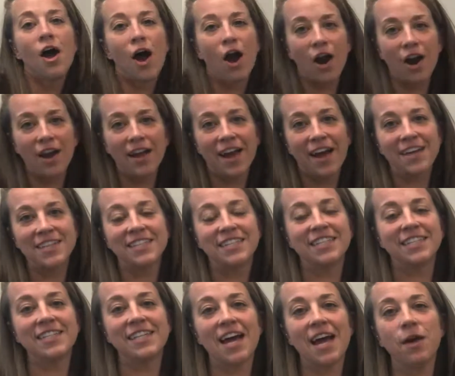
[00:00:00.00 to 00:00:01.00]
All right,
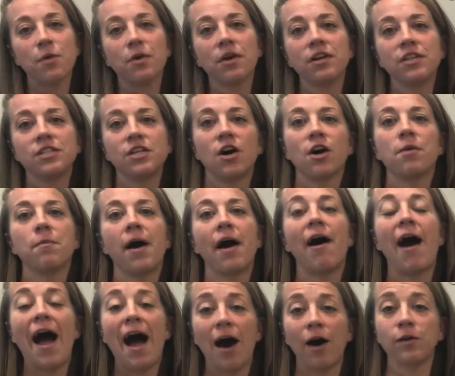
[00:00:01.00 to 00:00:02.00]
guys, today we're going to talk
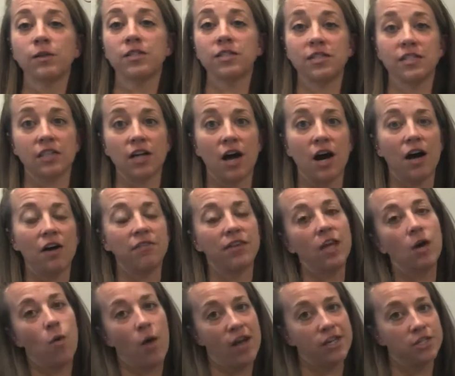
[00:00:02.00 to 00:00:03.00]
about how to solve
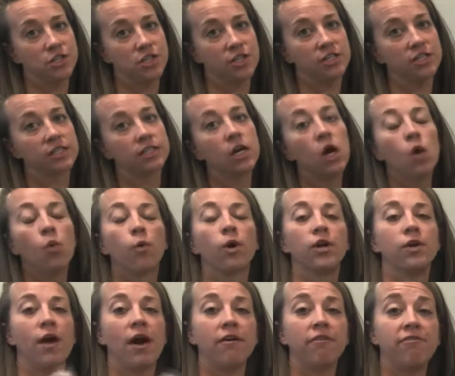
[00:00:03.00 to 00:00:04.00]
equations where
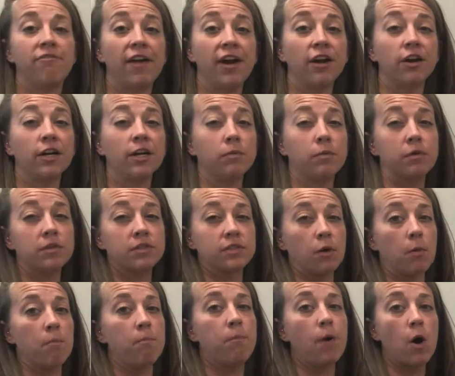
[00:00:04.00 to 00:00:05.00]
you have variables
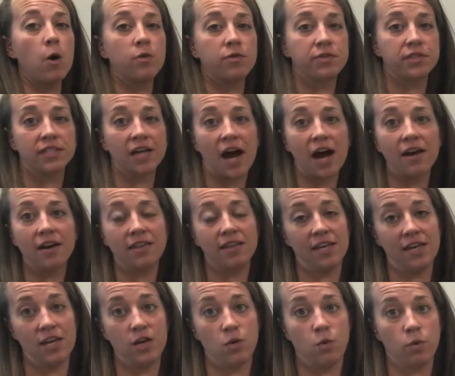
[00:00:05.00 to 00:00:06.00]
on both sides of
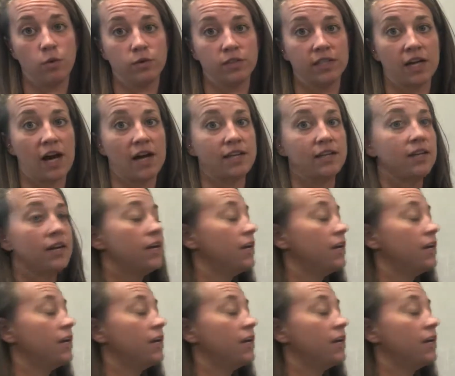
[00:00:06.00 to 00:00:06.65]
the equal sign.